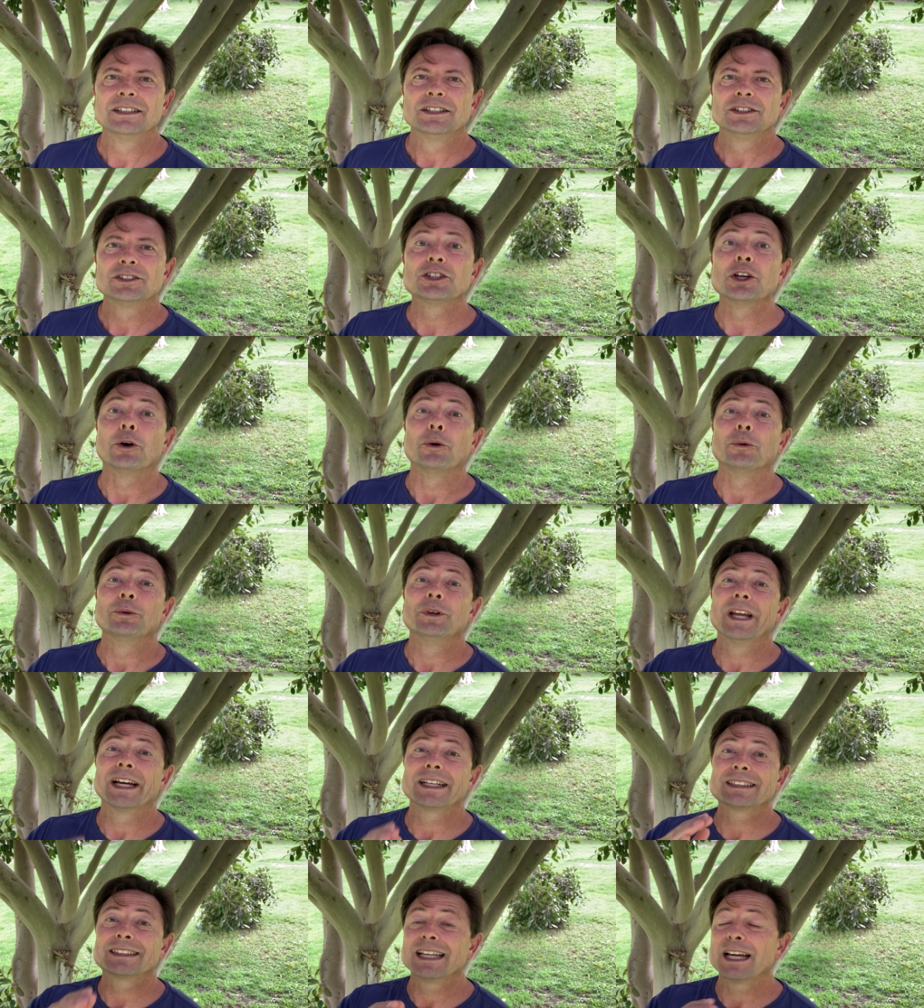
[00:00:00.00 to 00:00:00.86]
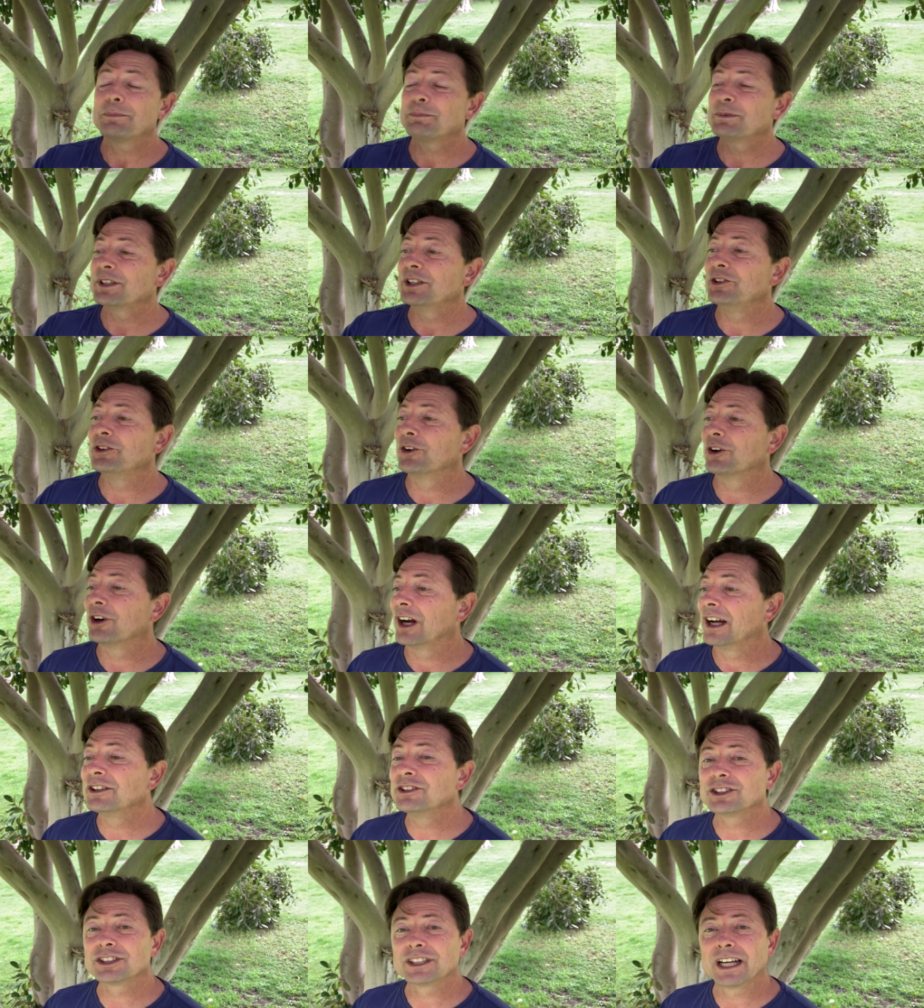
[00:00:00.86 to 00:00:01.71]
So next steps in
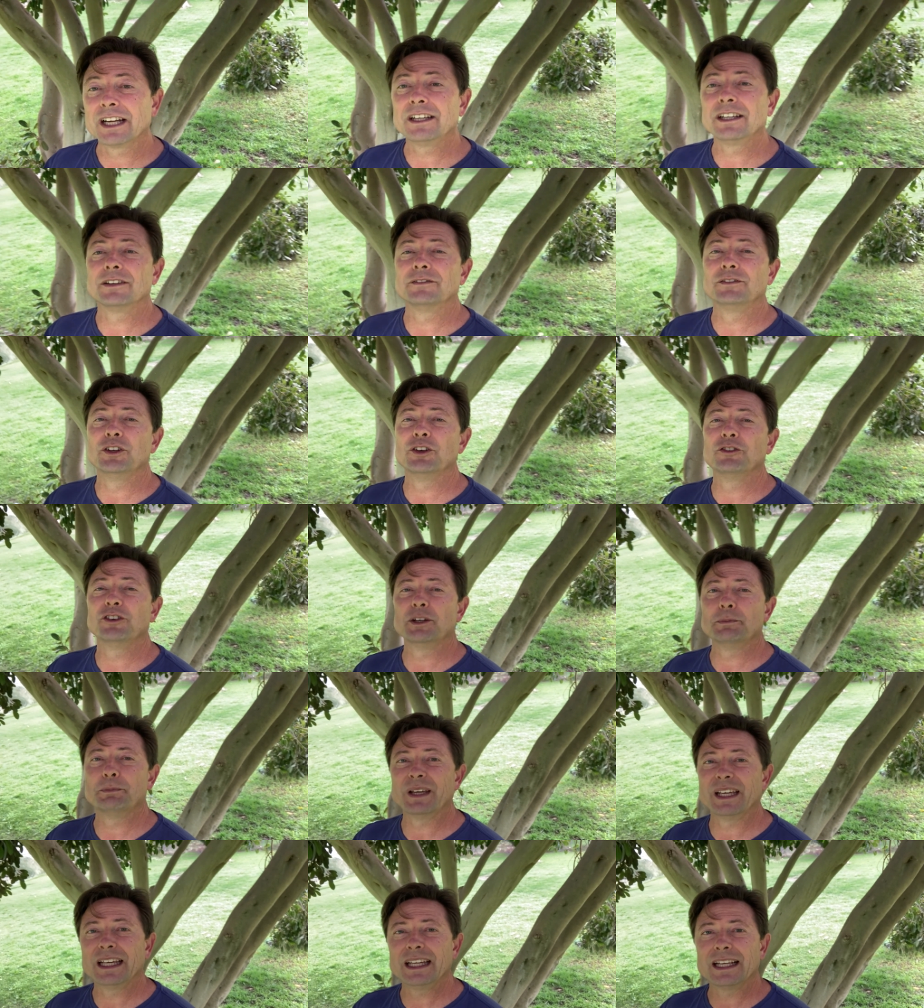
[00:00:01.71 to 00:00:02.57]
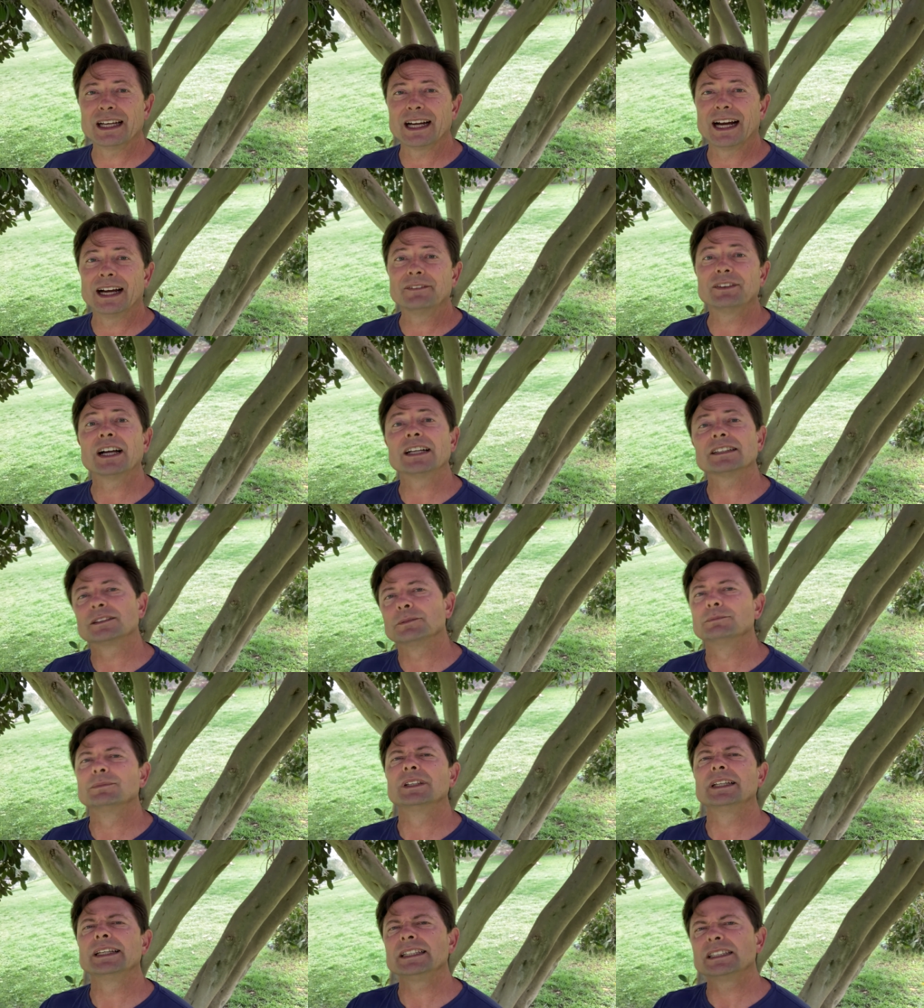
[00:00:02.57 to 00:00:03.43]
your understanding of UVB, I've got
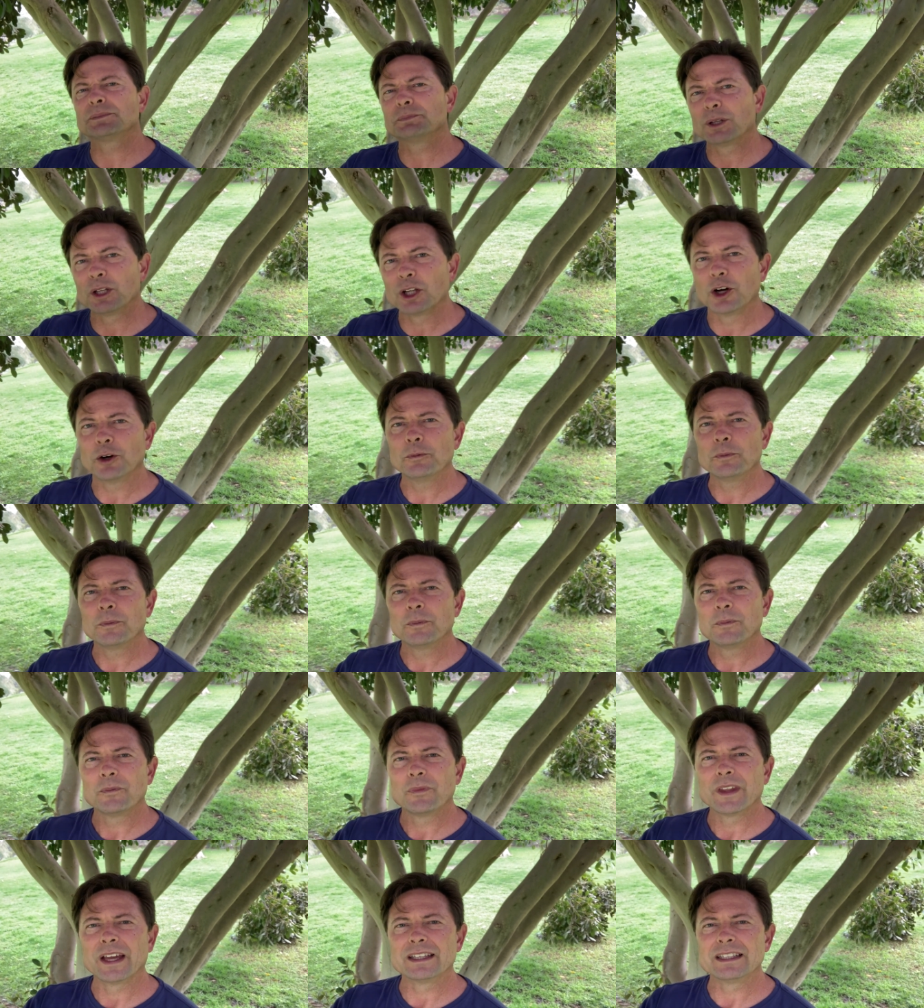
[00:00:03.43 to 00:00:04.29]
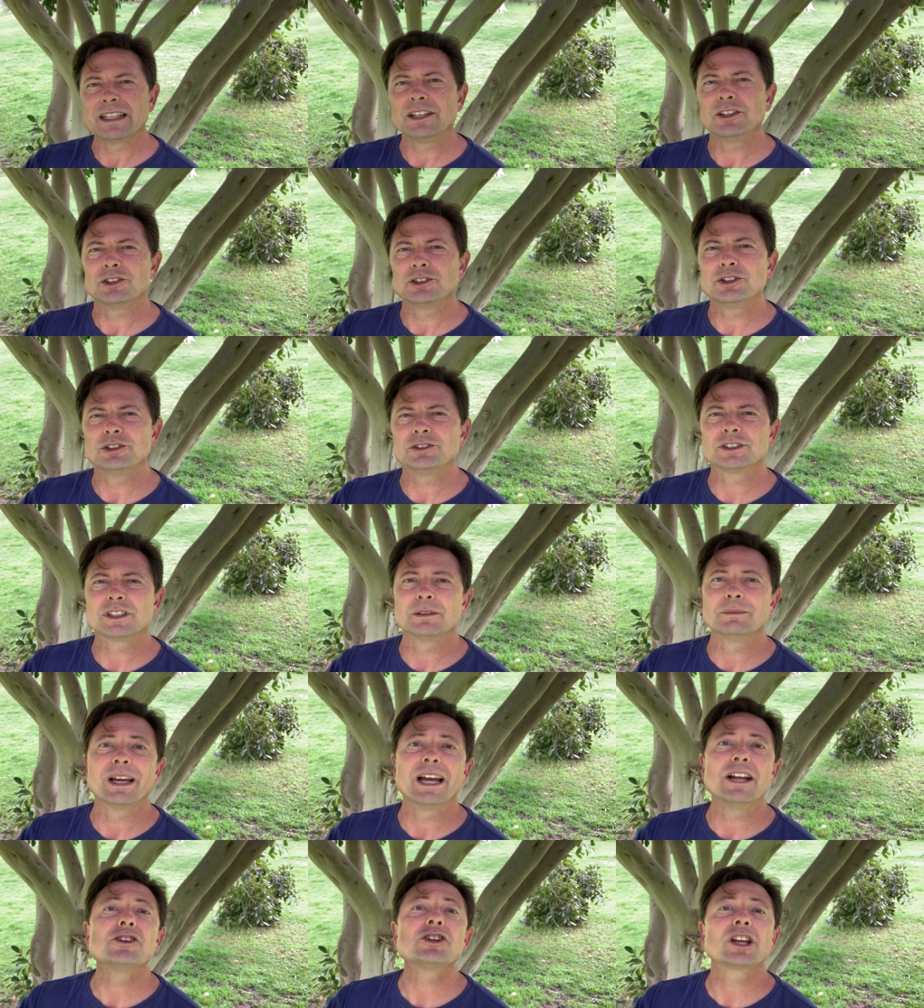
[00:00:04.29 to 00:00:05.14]
some links below that take you to
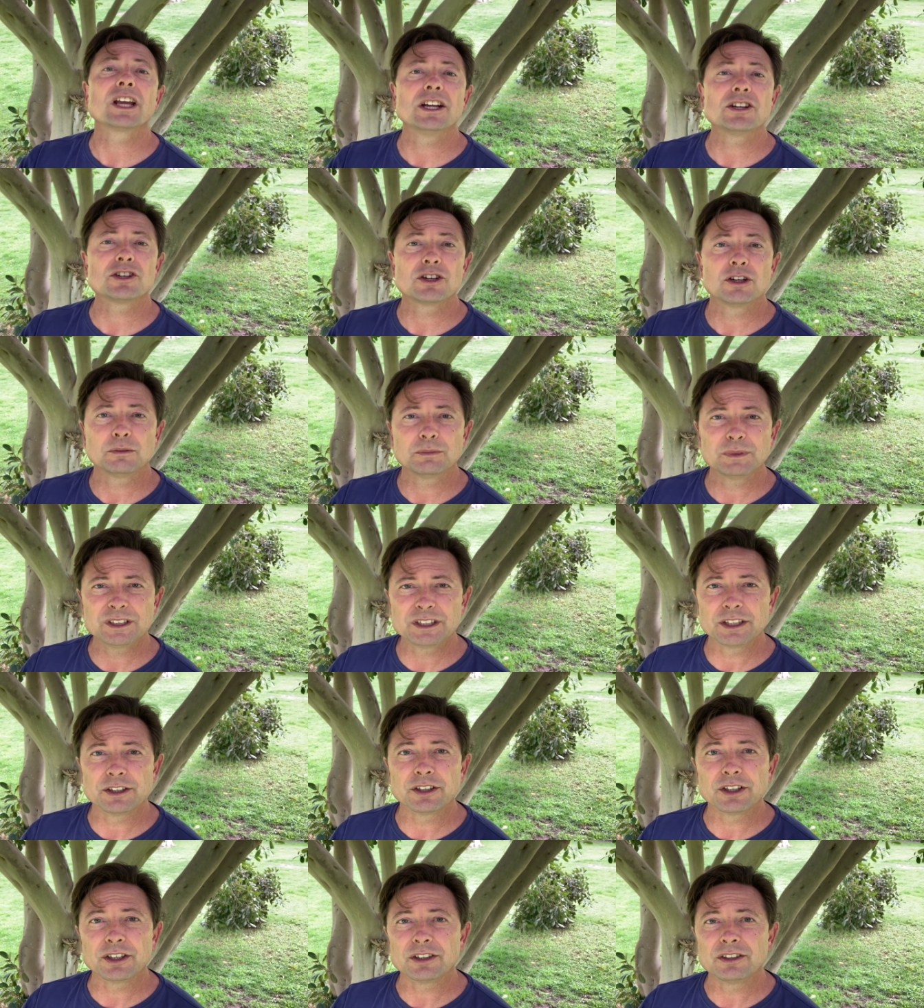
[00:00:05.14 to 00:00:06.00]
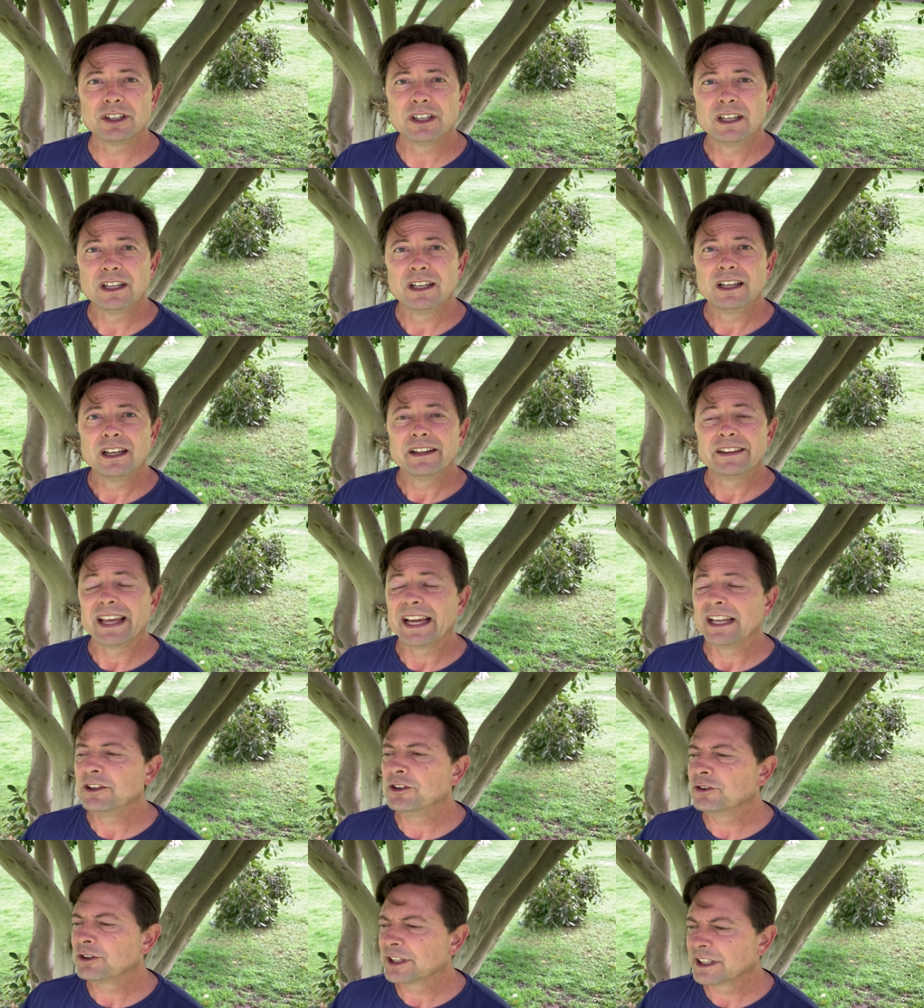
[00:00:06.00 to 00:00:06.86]
some educational material
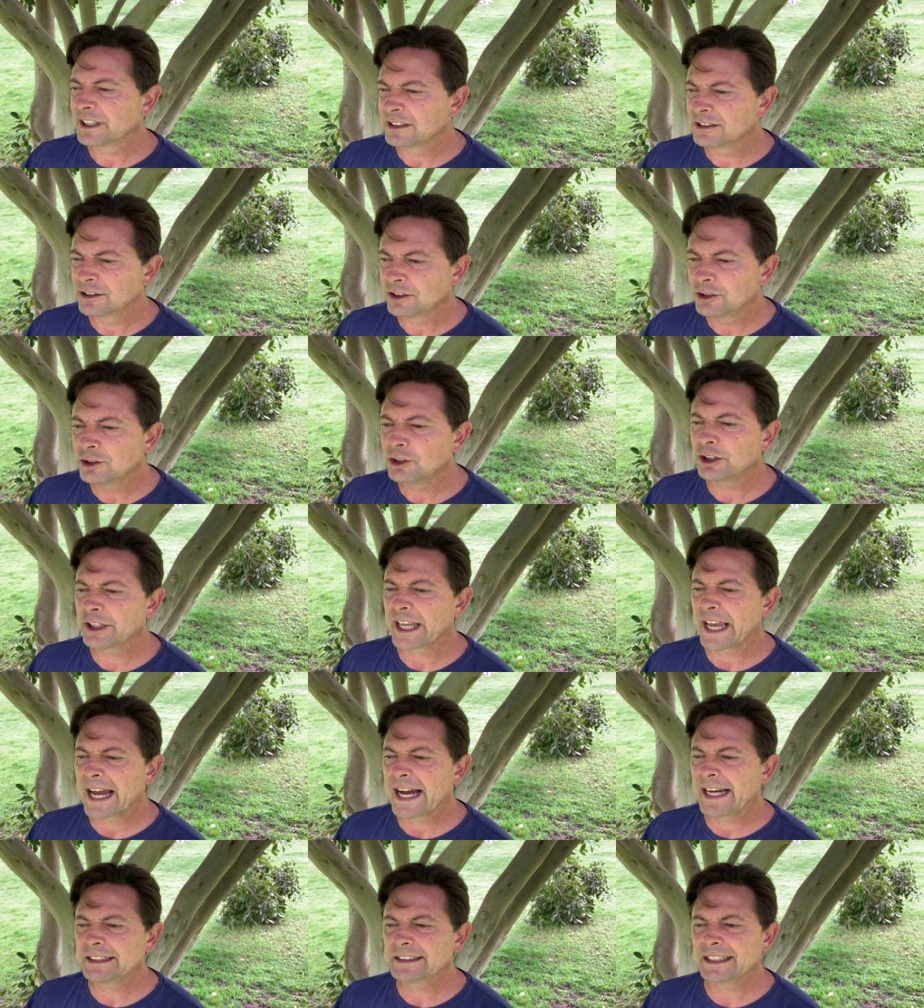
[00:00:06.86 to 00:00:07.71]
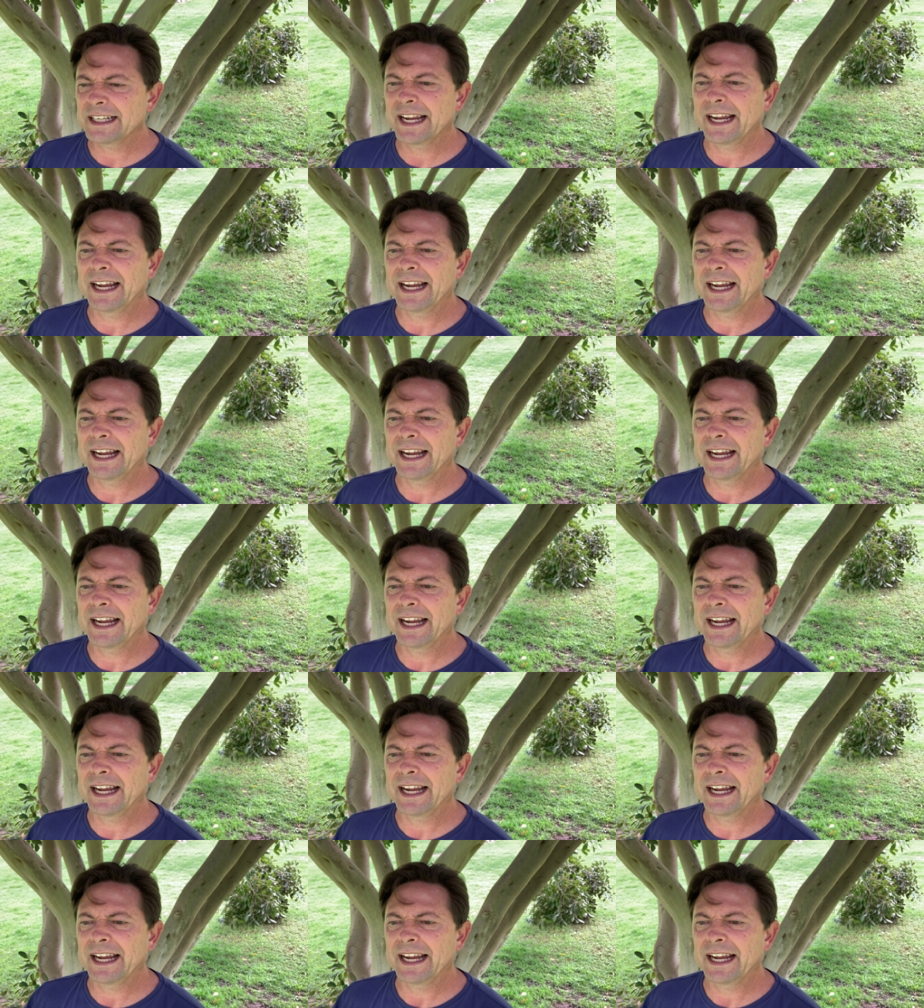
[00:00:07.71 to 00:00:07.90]
that you can look at.